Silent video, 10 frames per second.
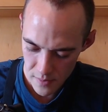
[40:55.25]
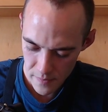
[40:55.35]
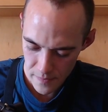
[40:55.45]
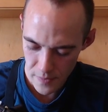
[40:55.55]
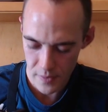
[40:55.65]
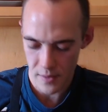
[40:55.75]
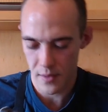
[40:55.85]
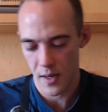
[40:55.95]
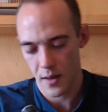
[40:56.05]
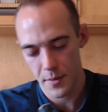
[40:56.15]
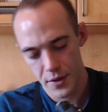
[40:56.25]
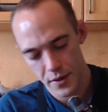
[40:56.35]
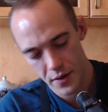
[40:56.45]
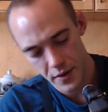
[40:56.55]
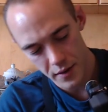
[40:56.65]
first, okay, let me
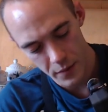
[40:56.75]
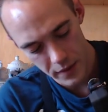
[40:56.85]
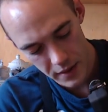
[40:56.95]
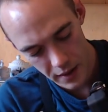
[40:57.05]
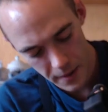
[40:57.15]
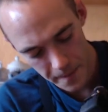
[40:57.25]
just turn this on 1 second.